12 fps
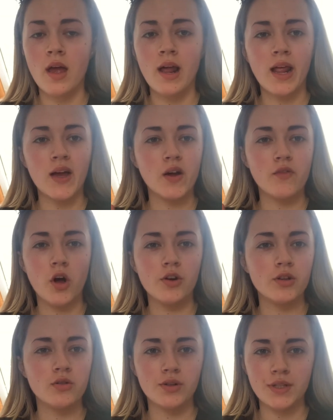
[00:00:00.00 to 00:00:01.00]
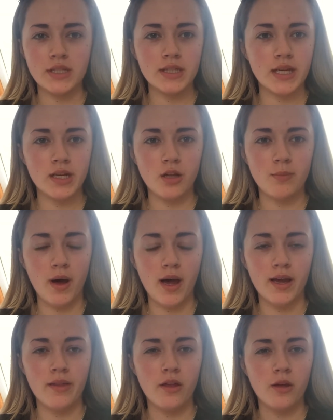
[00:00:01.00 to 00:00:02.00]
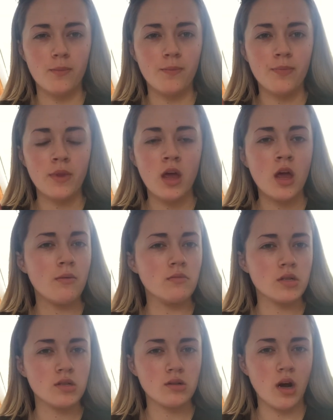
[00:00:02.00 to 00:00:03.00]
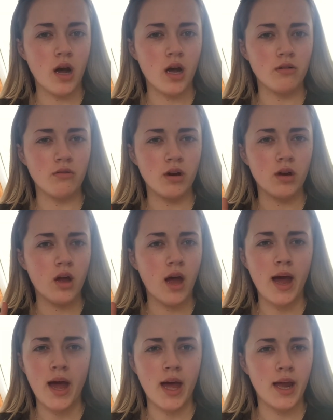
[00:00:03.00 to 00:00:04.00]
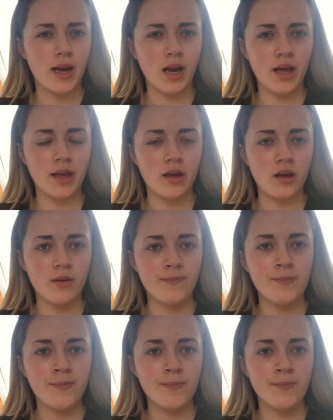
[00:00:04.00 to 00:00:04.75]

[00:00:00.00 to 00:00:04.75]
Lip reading: Like I've got a new concealer by them, mascara, a highlighter,